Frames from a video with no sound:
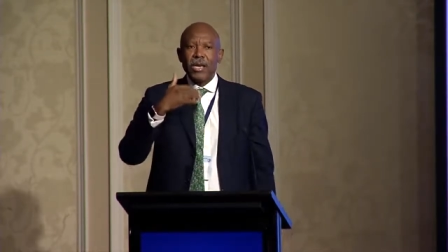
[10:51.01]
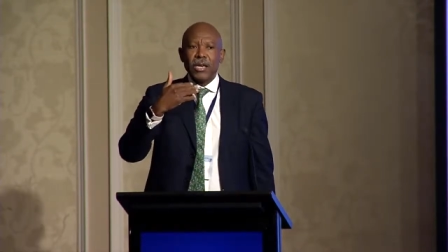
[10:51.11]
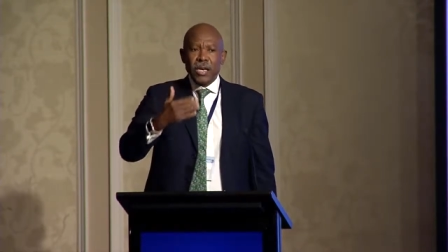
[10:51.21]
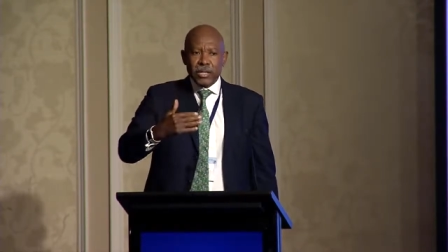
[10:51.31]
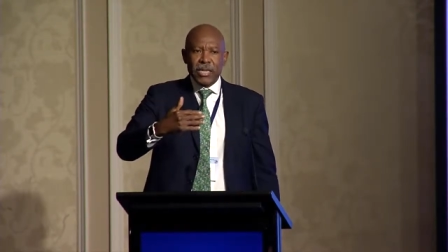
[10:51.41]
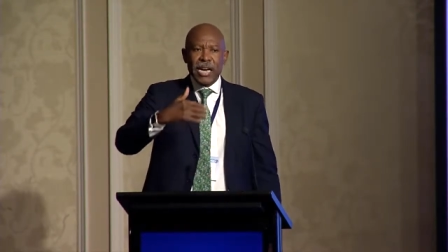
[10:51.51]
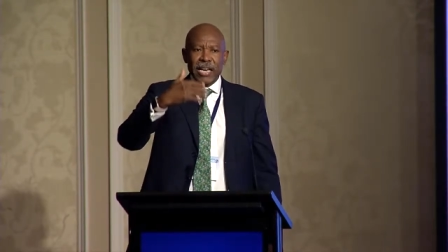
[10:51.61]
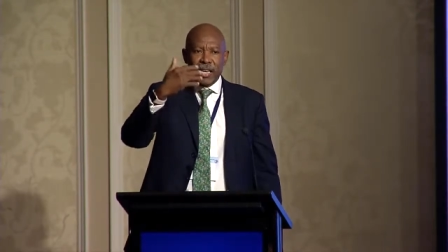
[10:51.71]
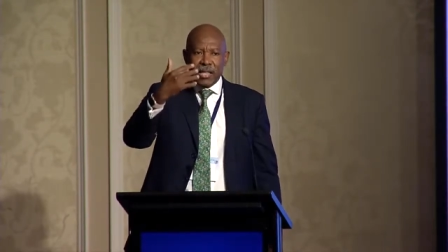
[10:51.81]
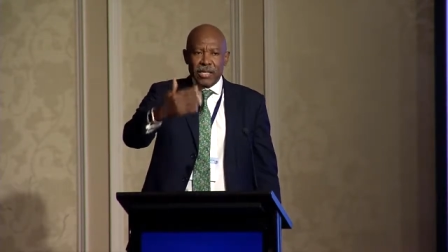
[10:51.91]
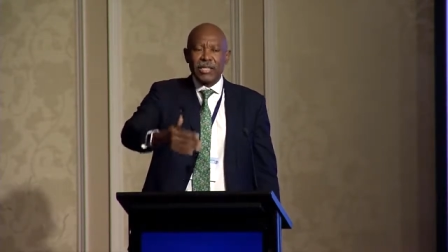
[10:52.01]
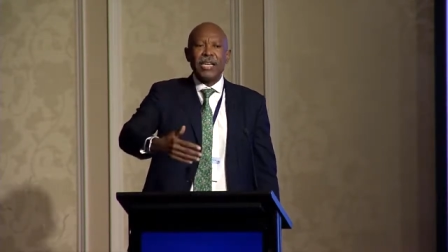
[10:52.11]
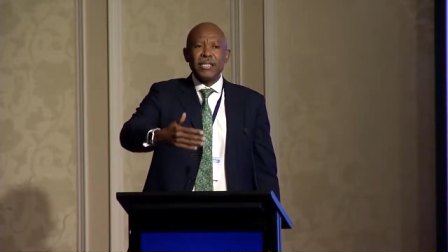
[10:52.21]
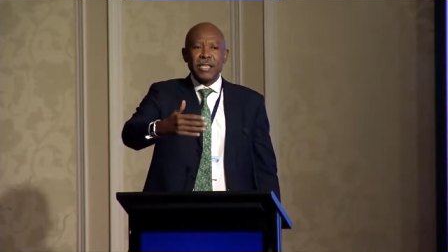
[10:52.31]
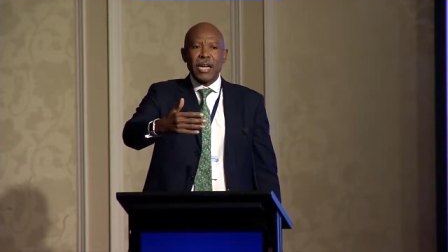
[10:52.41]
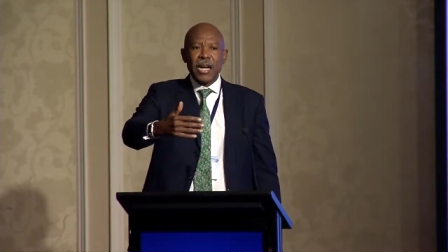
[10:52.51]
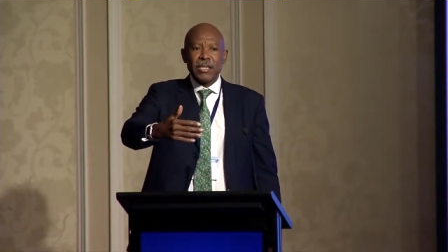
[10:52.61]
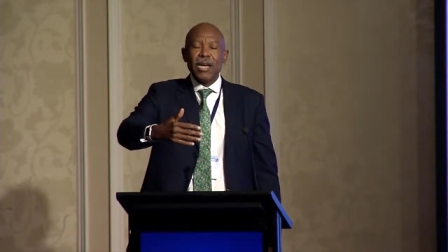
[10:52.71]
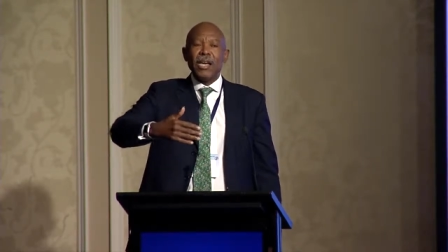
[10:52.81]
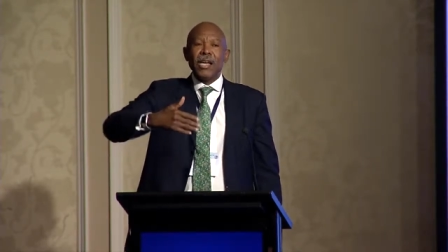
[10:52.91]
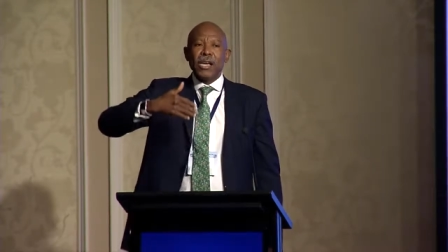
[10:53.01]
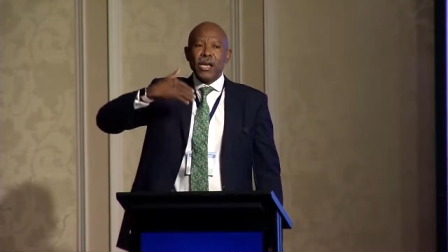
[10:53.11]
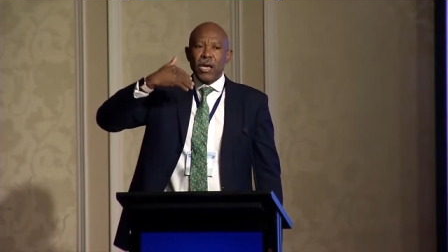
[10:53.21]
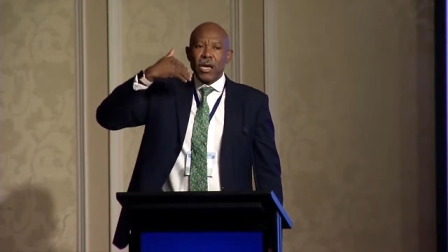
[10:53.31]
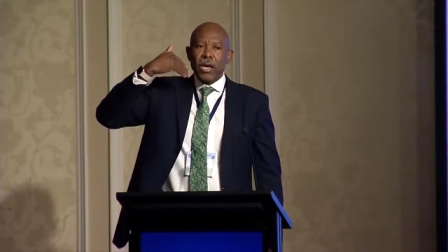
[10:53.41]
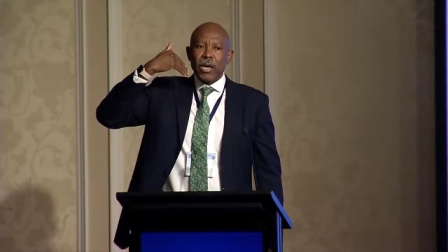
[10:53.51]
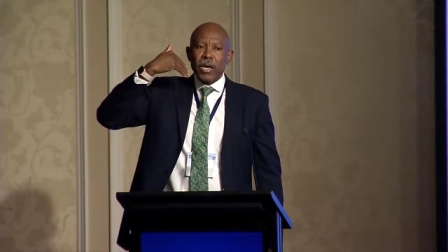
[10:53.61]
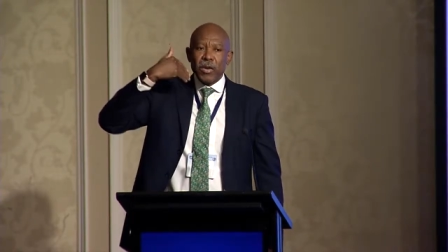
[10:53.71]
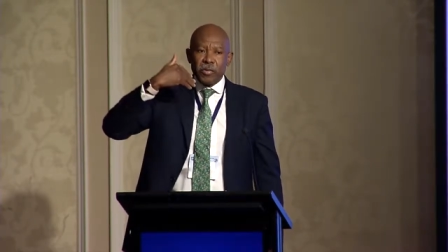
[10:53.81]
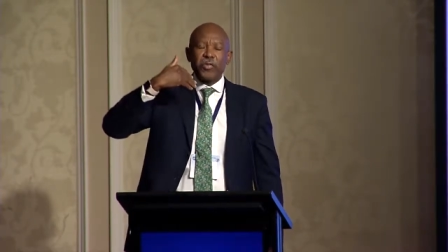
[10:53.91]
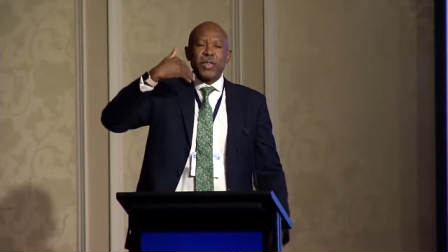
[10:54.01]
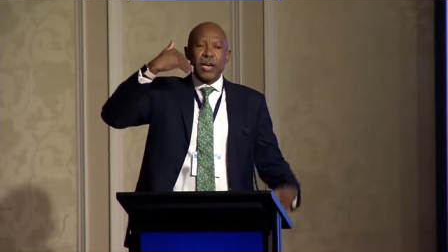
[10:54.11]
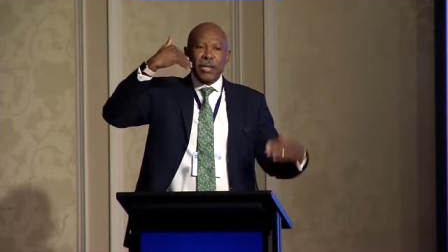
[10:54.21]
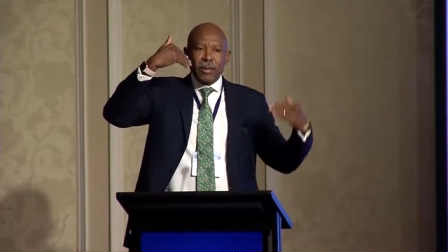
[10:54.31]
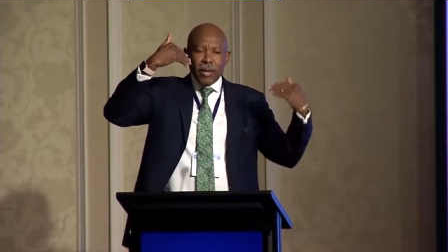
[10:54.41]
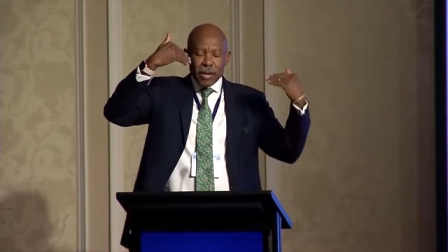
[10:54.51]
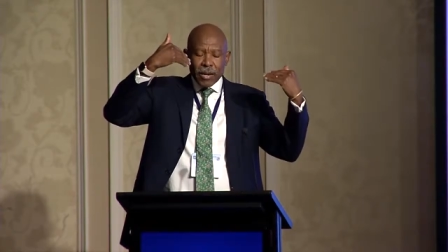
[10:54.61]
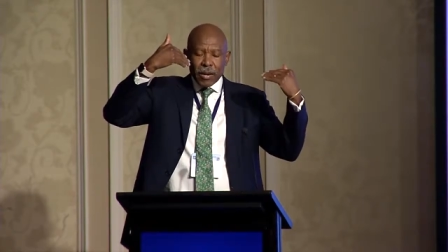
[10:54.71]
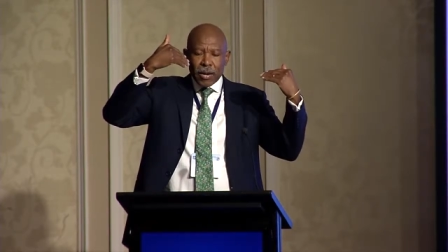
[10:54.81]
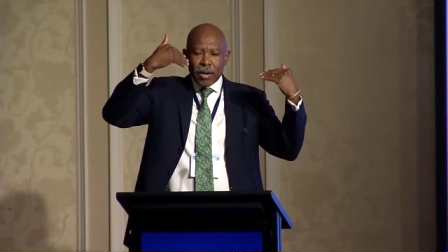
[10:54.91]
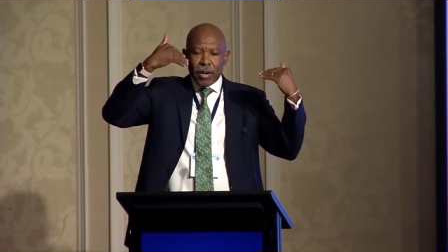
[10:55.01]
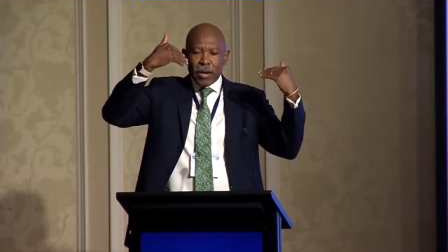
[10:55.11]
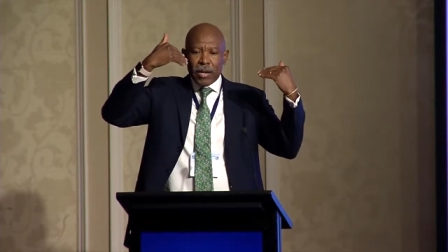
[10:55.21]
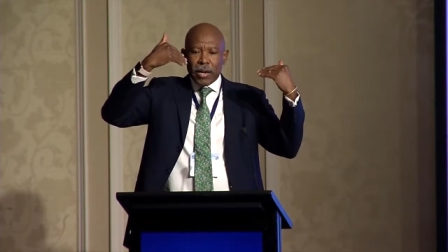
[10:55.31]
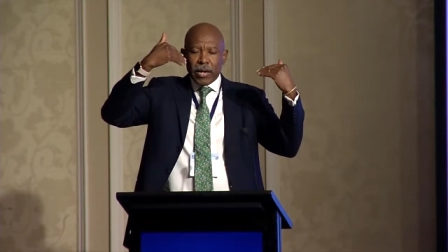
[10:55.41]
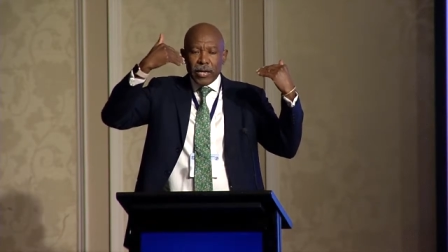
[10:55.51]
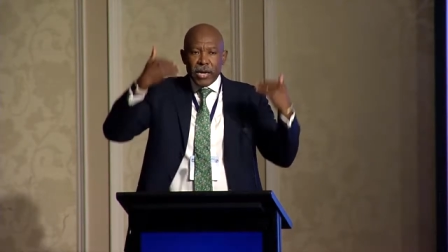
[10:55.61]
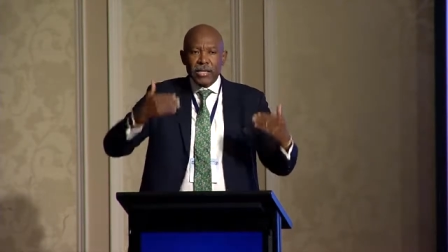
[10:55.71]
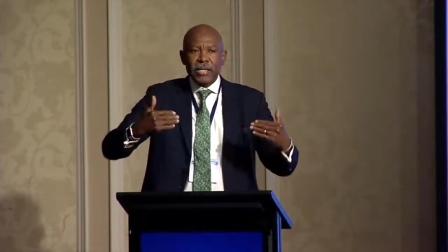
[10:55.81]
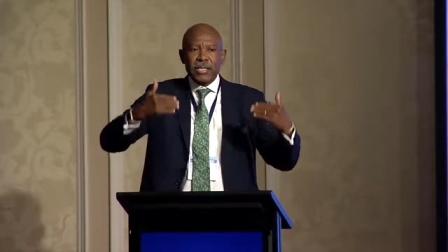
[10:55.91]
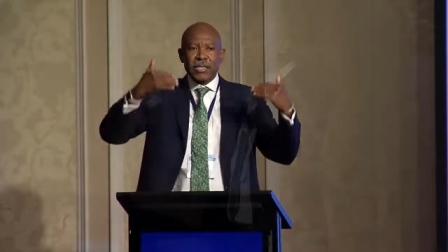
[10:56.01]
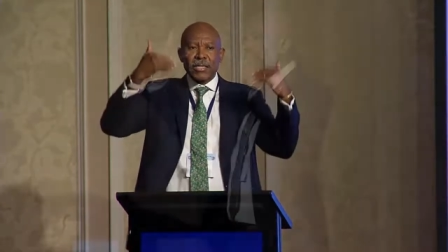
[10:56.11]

Easier in the sense that if the risks